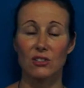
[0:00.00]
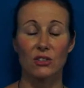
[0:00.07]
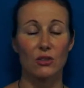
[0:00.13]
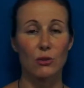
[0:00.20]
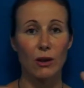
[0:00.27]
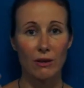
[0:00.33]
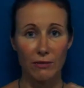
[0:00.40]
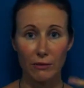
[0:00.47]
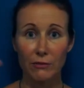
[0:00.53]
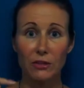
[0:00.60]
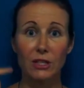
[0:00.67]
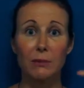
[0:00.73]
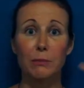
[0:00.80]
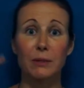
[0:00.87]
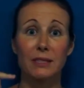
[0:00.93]
So you have a
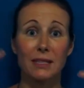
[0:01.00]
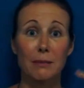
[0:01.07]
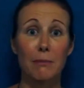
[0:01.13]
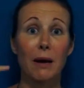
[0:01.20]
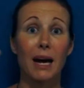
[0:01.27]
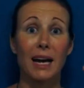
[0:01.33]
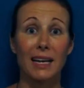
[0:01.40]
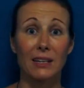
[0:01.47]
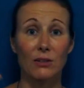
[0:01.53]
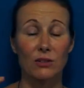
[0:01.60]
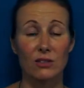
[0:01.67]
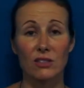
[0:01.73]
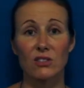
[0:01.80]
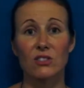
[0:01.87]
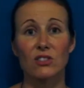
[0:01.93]
very busy mind
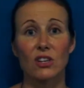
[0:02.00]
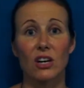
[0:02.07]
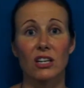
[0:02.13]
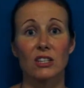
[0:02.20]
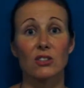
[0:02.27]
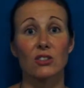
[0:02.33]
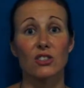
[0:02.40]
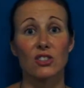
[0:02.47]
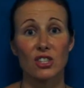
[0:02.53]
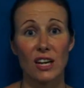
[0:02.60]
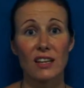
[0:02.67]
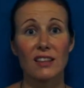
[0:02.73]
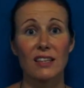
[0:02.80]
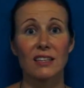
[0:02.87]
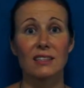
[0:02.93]
because it's starting to
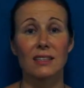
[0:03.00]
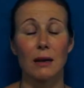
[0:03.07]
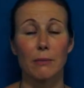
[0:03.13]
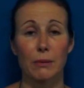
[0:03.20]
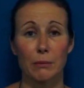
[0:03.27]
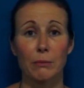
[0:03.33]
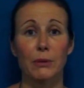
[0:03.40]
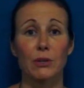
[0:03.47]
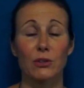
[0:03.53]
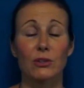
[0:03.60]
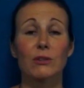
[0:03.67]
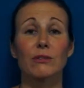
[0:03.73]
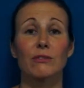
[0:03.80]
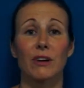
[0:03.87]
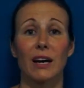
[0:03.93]
shake things up and
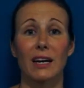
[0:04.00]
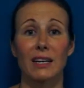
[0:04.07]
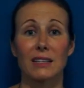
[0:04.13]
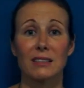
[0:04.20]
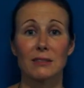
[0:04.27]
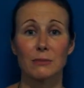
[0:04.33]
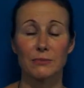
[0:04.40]
purify it.